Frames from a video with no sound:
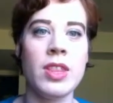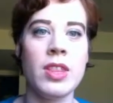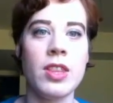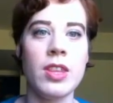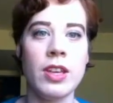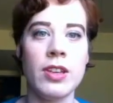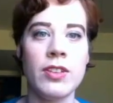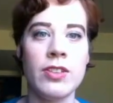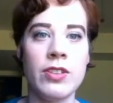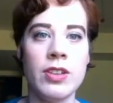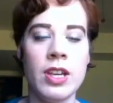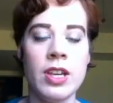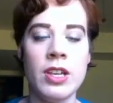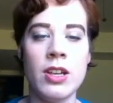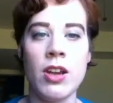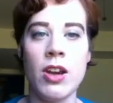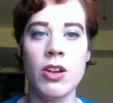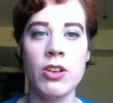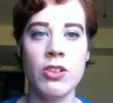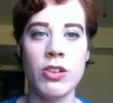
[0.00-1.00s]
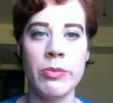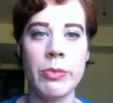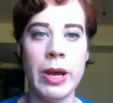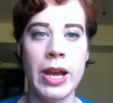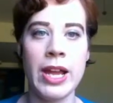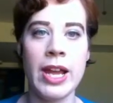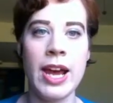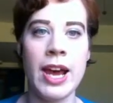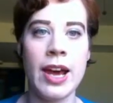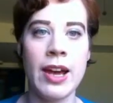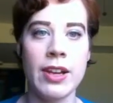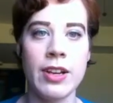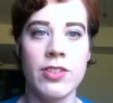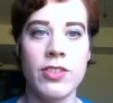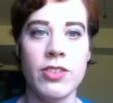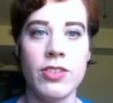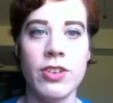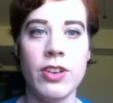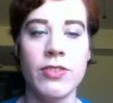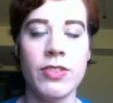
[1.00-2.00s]
The skin under my
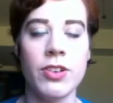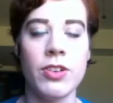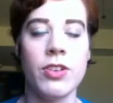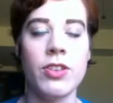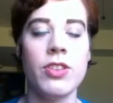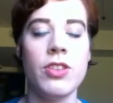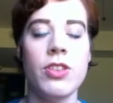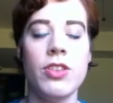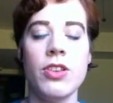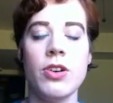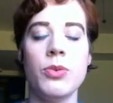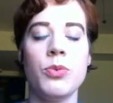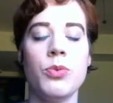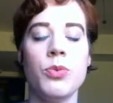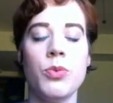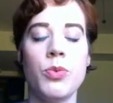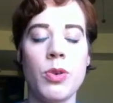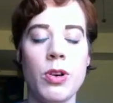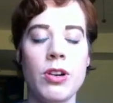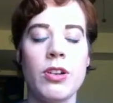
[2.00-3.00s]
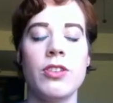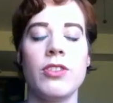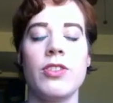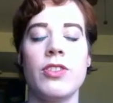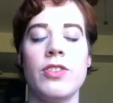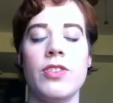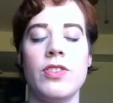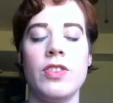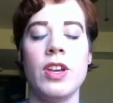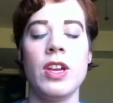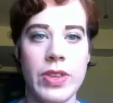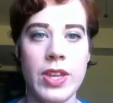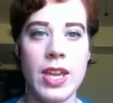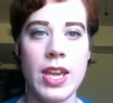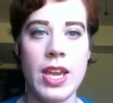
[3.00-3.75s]
eyes suffered the worst.